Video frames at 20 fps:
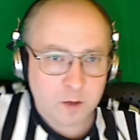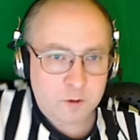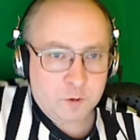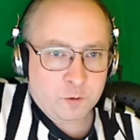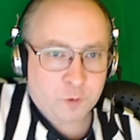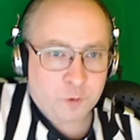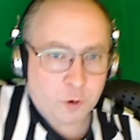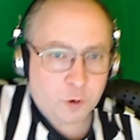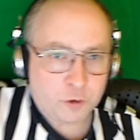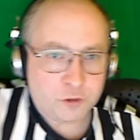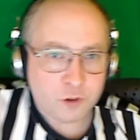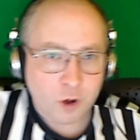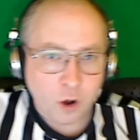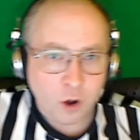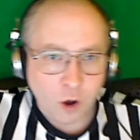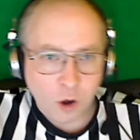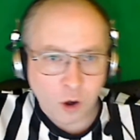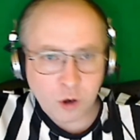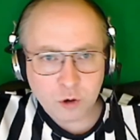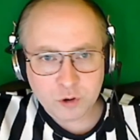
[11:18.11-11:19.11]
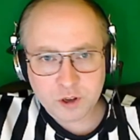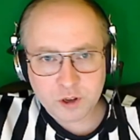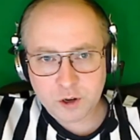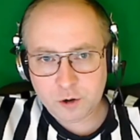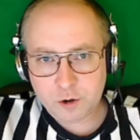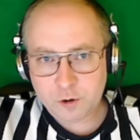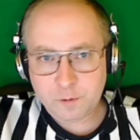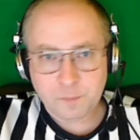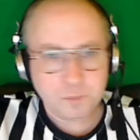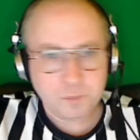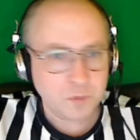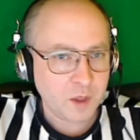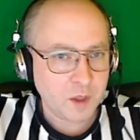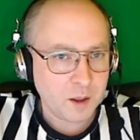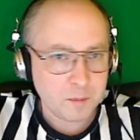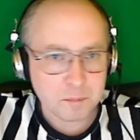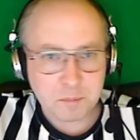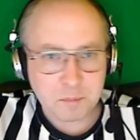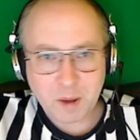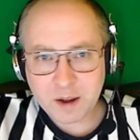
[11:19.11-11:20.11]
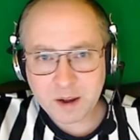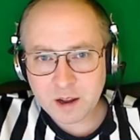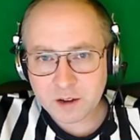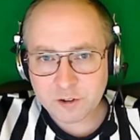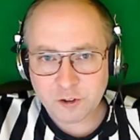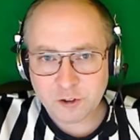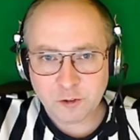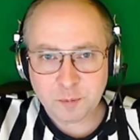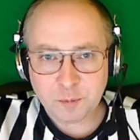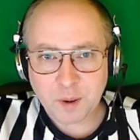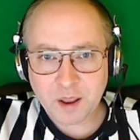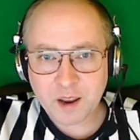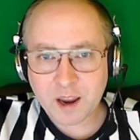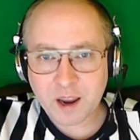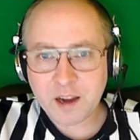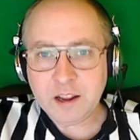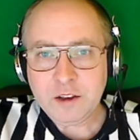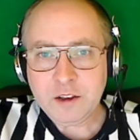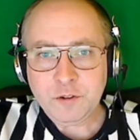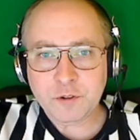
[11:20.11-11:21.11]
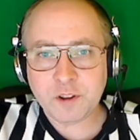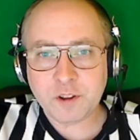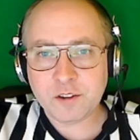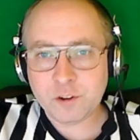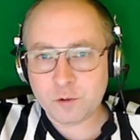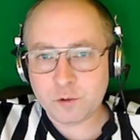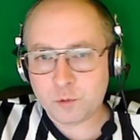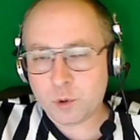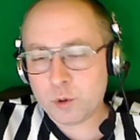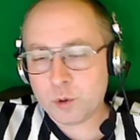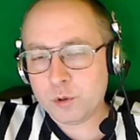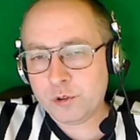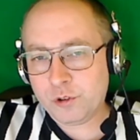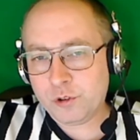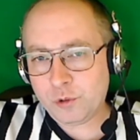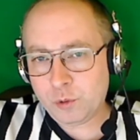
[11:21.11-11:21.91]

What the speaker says: First, all gear may not display any offensive words